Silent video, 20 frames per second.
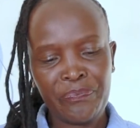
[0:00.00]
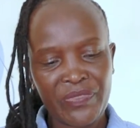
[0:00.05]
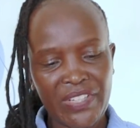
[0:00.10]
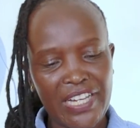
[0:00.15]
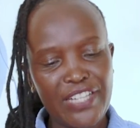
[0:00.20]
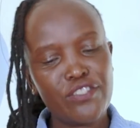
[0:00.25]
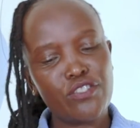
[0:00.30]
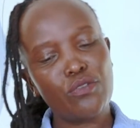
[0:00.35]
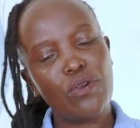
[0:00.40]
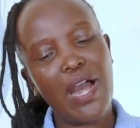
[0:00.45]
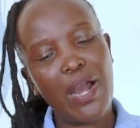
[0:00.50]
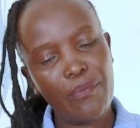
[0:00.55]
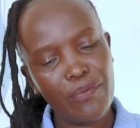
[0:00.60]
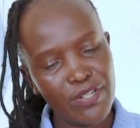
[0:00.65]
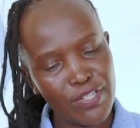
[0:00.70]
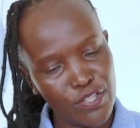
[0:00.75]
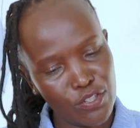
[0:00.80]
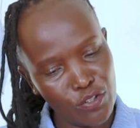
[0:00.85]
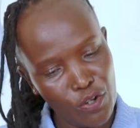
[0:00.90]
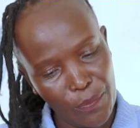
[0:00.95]
And so I
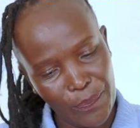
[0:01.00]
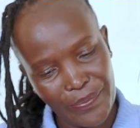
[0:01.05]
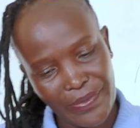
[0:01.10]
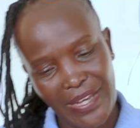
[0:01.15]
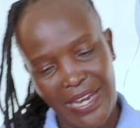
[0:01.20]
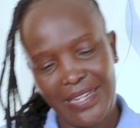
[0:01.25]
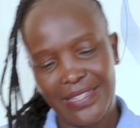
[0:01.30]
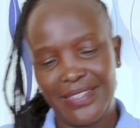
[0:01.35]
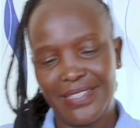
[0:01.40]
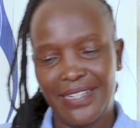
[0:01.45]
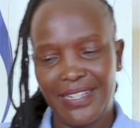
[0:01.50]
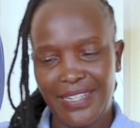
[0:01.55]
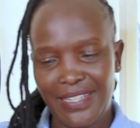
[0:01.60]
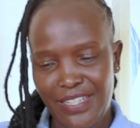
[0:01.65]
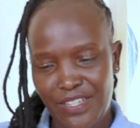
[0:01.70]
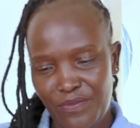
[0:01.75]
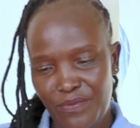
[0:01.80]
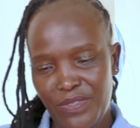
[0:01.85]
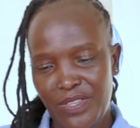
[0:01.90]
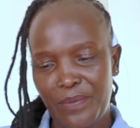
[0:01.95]
will stop at
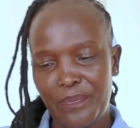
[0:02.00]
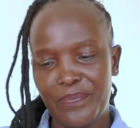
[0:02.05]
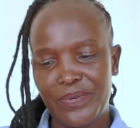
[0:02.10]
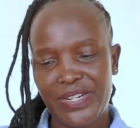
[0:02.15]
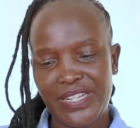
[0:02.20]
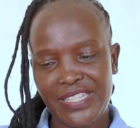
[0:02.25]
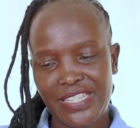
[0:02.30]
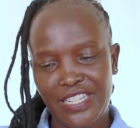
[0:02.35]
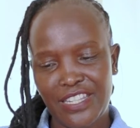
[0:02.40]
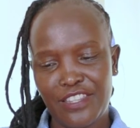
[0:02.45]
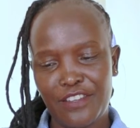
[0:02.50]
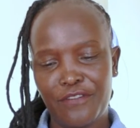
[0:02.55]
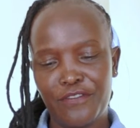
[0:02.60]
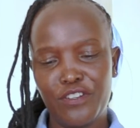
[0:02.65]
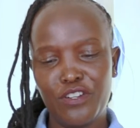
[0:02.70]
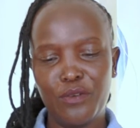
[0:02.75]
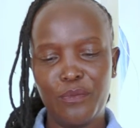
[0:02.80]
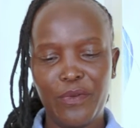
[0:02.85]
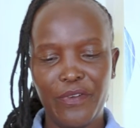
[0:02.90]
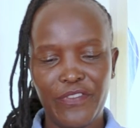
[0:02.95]
that with the press and the
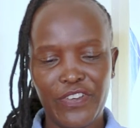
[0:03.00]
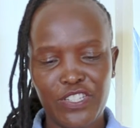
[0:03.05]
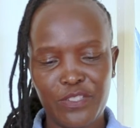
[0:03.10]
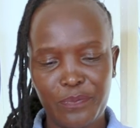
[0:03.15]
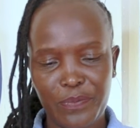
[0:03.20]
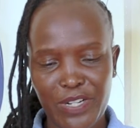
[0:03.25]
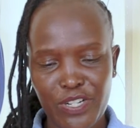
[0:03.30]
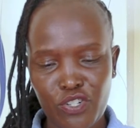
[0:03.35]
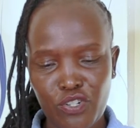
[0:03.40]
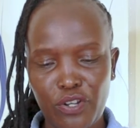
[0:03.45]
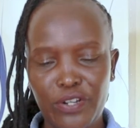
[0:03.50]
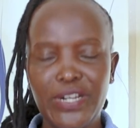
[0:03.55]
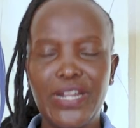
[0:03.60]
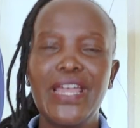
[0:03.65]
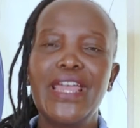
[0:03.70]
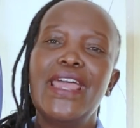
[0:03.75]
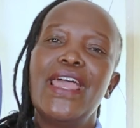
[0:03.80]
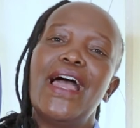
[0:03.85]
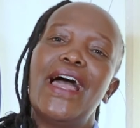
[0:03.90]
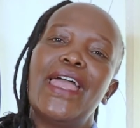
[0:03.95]
freedom of expression.
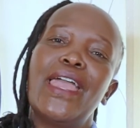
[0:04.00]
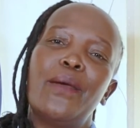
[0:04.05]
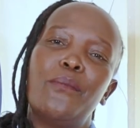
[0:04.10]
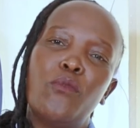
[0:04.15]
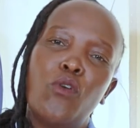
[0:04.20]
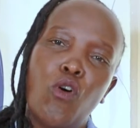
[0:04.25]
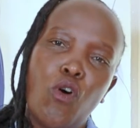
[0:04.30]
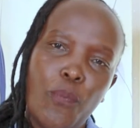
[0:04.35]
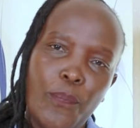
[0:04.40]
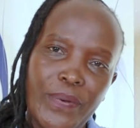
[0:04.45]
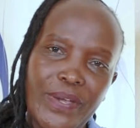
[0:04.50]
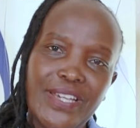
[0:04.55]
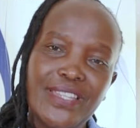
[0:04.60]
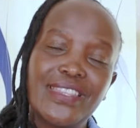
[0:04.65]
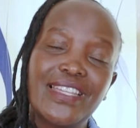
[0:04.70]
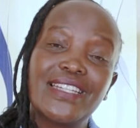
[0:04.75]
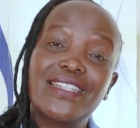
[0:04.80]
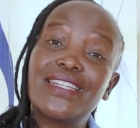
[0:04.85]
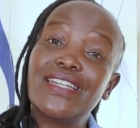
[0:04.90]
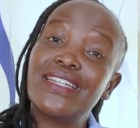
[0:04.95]
I am hoping
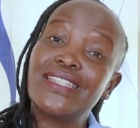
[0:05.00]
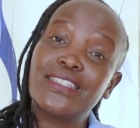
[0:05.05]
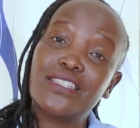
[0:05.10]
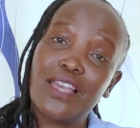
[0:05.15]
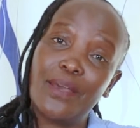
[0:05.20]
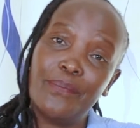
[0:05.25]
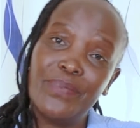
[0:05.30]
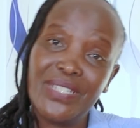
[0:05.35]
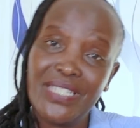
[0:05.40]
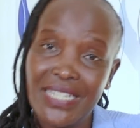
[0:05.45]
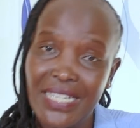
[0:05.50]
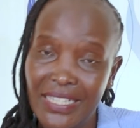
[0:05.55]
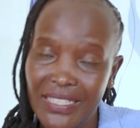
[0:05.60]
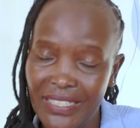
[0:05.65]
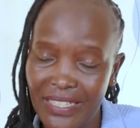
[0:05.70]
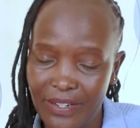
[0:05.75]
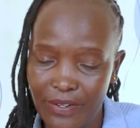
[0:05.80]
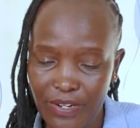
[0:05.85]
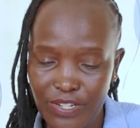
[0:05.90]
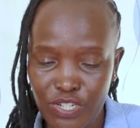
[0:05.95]
that it's a bit
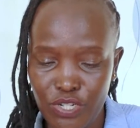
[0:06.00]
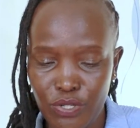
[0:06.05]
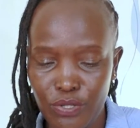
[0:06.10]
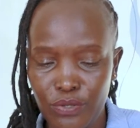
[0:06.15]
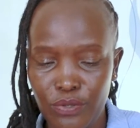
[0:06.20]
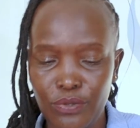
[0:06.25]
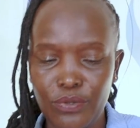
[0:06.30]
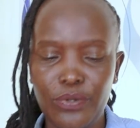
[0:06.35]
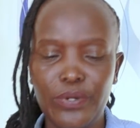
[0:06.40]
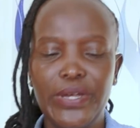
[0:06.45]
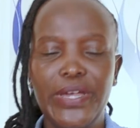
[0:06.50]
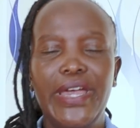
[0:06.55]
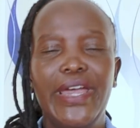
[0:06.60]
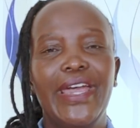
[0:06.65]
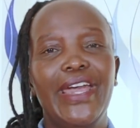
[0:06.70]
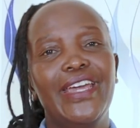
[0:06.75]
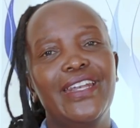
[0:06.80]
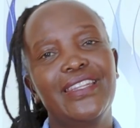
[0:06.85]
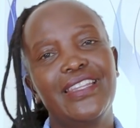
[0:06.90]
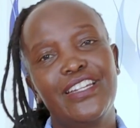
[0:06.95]
clearer to you,
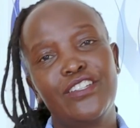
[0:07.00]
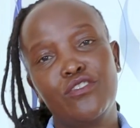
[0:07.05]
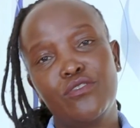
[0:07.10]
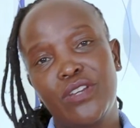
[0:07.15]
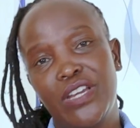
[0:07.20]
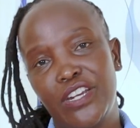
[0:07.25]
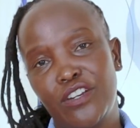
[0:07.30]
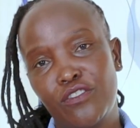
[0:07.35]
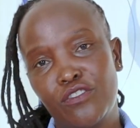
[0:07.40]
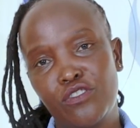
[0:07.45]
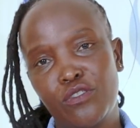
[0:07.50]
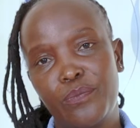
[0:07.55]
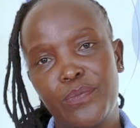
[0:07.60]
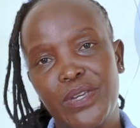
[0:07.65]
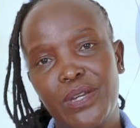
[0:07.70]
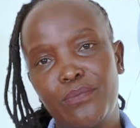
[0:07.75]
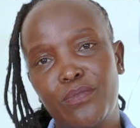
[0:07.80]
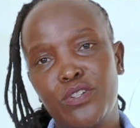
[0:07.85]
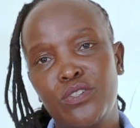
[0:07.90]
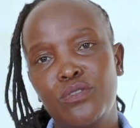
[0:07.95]
and that you can also
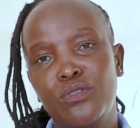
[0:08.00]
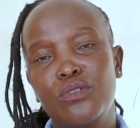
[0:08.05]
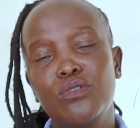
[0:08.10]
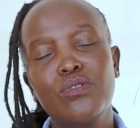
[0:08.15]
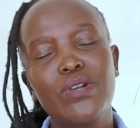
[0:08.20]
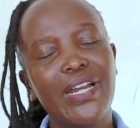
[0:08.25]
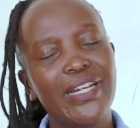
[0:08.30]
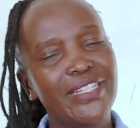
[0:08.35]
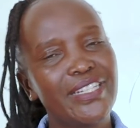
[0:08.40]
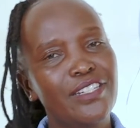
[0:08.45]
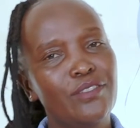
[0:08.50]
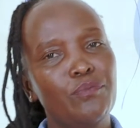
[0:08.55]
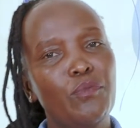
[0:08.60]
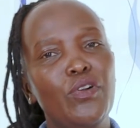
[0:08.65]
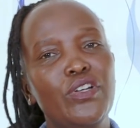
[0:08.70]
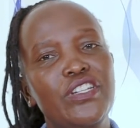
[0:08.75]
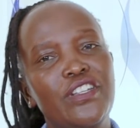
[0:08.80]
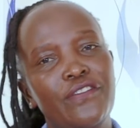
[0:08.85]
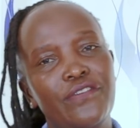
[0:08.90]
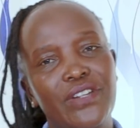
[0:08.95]
be able to look at it
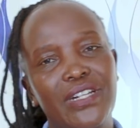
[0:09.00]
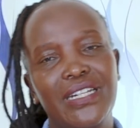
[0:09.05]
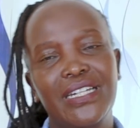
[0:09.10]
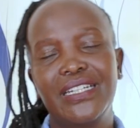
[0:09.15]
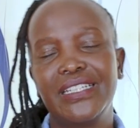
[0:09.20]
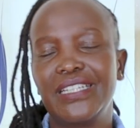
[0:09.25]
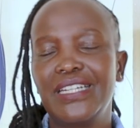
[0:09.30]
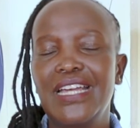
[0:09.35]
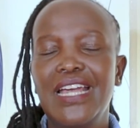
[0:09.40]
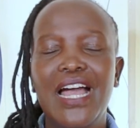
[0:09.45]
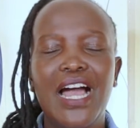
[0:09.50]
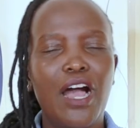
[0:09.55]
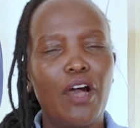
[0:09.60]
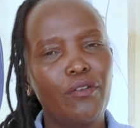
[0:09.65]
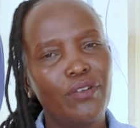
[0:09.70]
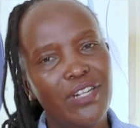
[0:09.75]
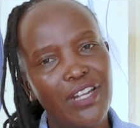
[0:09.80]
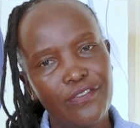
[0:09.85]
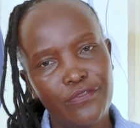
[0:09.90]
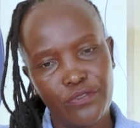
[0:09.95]
more differently. I
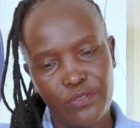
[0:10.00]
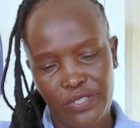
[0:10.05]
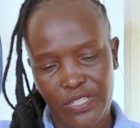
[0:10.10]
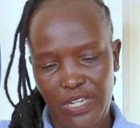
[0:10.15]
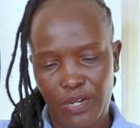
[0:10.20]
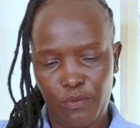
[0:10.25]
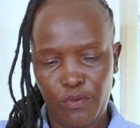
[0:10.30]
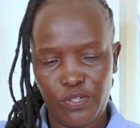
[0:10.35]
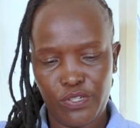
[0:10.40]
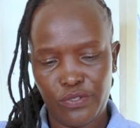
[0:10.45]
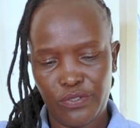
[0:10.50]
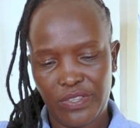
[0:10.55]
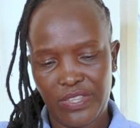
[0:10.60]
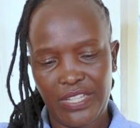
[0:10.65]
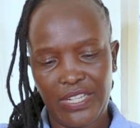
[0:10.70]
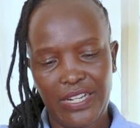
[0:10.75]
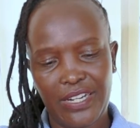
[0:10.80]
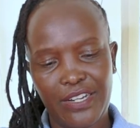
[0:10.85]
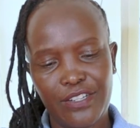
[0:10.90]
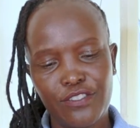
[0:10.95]
would love to hear what you
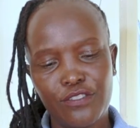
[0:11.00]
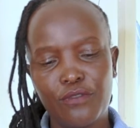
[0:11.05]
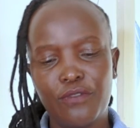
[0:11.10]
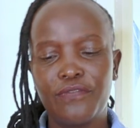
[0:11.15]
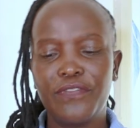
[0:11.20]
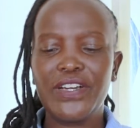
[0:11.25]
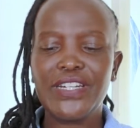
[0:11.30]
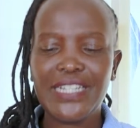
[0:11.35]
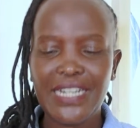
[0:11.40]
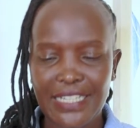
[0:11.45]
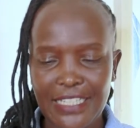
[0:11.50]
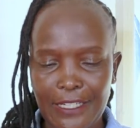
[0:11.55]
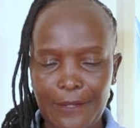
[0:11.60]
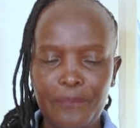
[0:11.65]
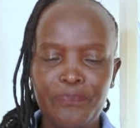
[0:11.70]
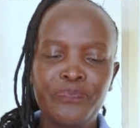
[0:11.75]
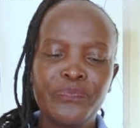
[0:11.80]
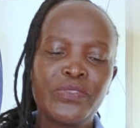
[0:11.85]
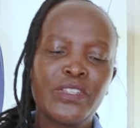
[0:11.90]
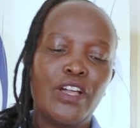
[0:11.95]
think. So finally,
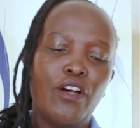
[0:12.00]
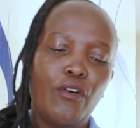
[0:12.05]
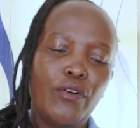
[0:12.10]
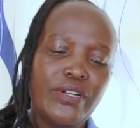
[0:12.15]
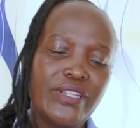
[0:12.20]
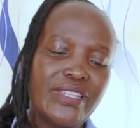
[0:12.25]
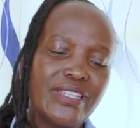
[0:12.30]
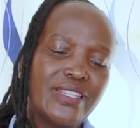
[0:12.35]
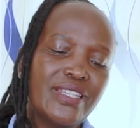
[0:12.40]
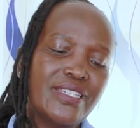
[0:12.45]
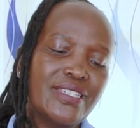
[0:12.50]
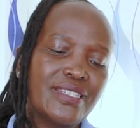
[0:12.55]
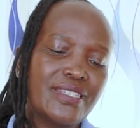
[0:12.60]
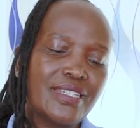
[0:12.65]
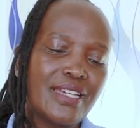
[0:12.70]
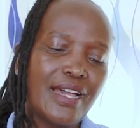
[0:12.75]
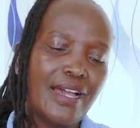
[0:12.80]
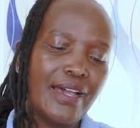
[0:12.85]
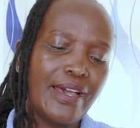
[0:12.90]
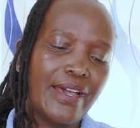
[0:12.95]
on
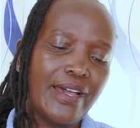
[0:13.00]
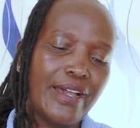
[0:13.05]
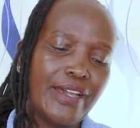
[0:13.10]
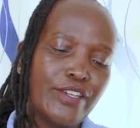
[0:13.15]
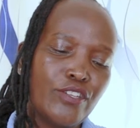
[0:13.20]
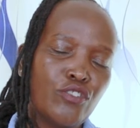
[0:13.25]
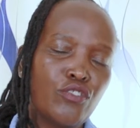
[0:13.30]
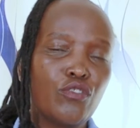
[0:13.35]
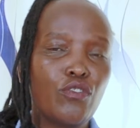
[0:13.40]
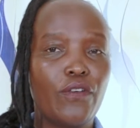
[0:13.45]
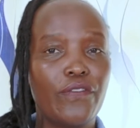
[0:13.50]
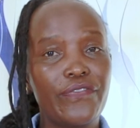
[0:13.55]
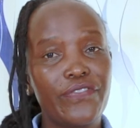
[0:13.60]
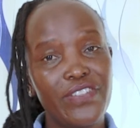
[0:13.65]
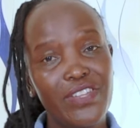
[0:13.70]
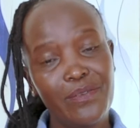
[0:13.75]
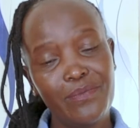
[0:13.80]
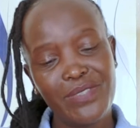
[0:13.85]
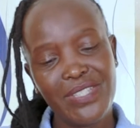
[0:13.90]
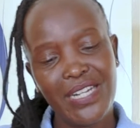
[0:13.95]
this issue of
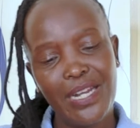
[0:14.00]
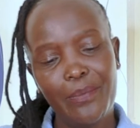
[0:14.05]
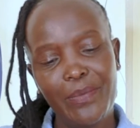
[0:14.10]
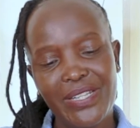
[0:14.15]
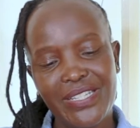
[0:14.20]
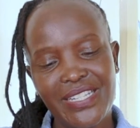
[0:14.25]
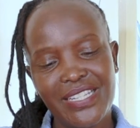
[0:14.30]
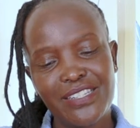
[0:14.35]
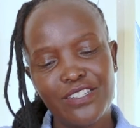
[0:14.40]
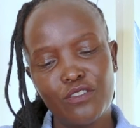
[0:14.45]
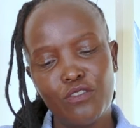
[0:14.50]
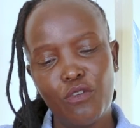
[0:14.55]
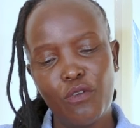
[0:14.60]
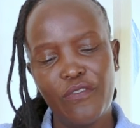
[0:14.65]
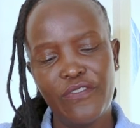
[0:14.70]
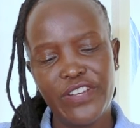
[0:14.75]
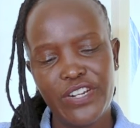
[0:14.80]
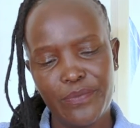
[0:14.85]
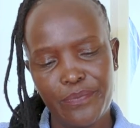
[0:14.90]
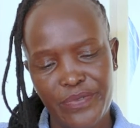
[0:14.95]
themes, let me just go
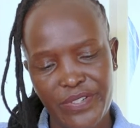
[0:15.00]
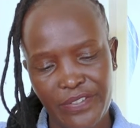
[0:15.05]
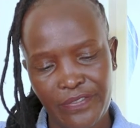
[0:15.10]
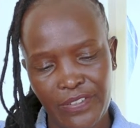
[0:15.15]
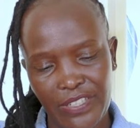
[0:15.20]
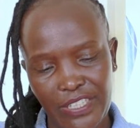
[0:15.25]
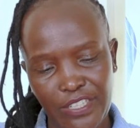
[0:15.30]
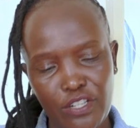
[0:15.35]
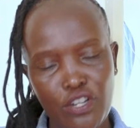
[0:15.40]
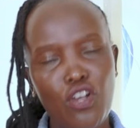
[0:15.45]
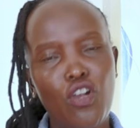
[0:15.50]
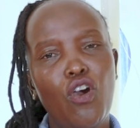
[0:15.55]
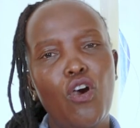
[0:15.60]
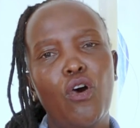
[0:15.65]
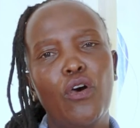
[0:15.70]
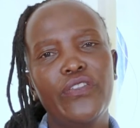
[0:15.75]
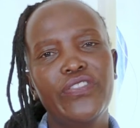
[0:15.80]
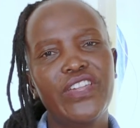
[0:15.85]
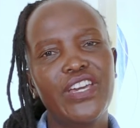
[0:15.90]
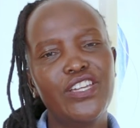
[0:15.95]
very briefly
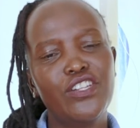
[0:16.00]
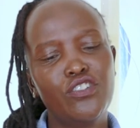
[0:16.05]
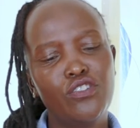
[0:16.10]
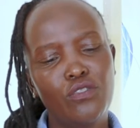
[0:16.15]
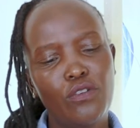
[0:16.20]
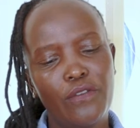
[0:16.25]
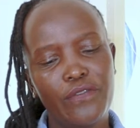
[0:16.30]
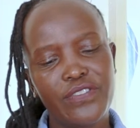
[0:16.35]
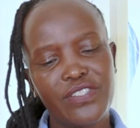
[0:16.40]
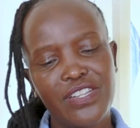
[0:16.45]
on the issue of